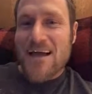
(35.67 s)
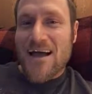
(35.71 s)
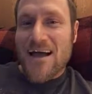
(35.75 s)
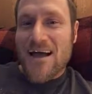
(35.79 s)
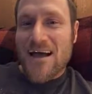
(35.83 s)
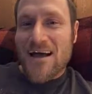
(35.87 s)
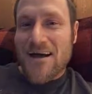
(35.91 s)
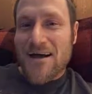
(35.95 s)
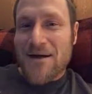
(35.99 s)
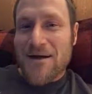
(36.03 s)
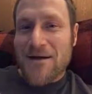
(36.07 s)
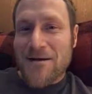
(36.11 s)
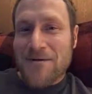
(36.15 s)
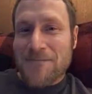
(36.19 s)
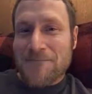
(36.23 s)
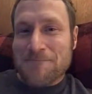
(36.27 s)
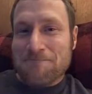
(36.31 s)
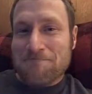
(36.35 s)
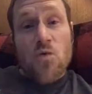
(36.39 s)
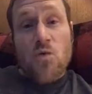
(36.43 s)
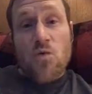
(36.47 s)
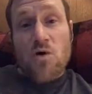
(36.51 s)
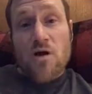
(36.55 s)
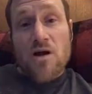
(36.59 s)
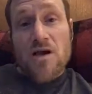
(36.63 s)

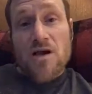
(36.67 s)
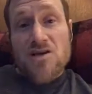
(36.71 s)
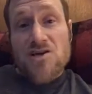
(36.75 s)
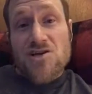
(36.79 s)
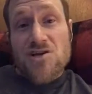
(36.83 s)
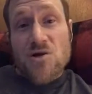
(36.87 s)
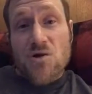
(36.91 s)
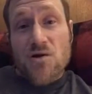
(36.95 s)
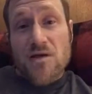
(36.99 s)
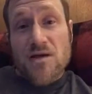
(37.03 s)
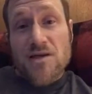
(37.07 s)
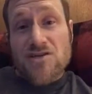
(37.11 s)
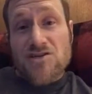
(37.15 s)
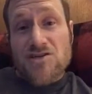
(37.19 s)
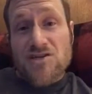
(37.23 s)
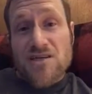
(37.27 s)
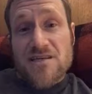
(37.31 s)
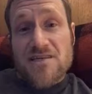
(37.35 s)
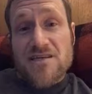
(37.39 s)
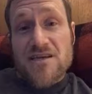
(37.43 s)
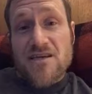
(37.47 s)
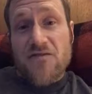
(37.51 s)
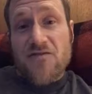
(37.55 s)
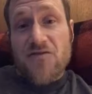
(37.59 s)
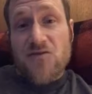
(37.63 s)
Um, we're going to show you
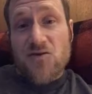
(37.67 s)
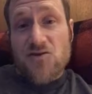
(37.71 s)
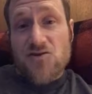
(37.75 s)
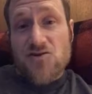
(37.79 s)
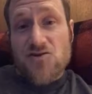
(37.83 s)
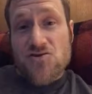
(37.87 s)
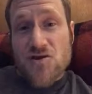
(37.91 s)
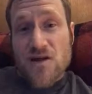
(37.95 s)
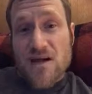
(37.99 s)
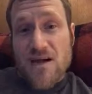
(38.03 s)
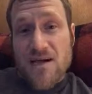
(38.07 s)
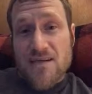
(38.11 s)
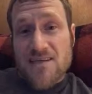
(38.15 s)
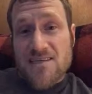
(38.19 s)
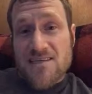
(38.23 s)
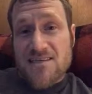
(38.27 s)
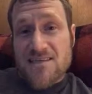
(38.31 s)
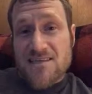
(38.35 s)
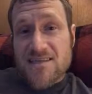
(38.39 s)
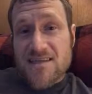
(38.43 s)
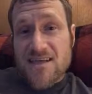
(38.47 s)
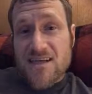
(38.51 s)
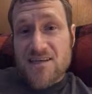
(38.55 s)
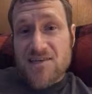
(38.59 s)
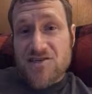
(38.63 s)
just a few tricks
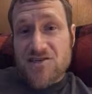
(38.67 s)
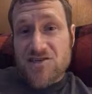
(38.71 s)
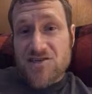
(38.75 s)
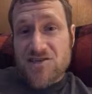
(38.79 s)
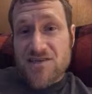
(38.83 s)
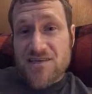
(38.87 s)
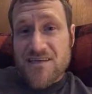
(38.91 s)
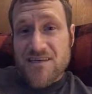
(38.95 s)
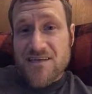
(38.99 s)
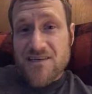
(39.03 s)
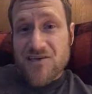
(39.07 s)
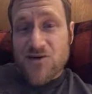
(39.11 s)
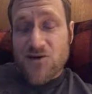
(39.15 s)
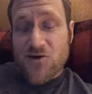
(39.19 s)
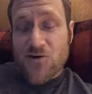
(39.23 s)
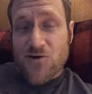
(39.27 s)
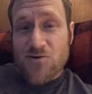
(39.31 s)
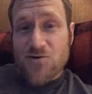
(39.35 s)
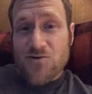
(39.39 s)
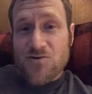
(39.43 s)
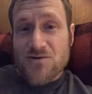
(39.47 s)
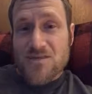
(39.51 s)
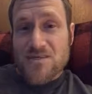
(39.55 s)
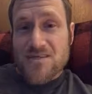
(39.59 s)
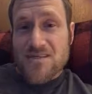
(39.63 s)
that she
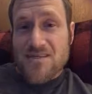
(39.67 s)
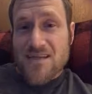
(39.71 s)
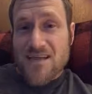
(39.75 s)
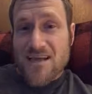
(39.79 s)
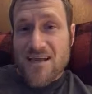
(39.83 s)
knows